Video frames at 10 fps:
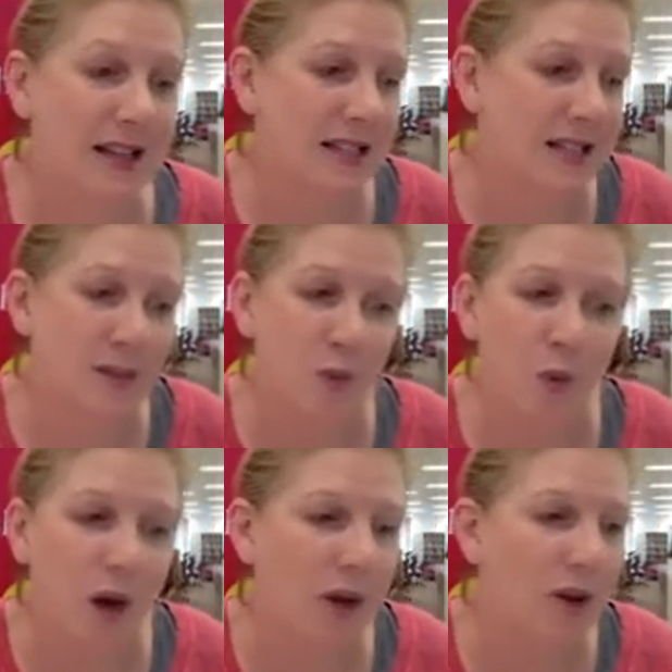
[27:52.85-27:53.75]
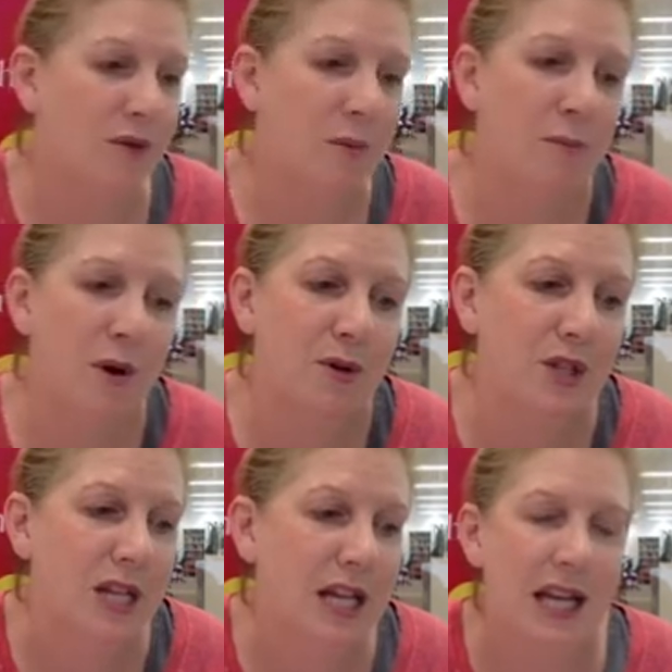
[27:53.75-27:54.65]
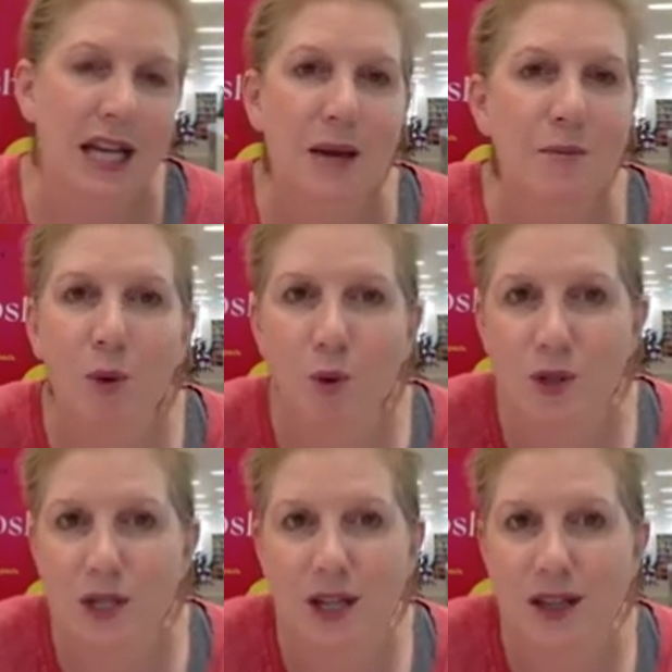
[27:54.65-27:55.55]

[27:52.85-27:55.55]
This is one of the most important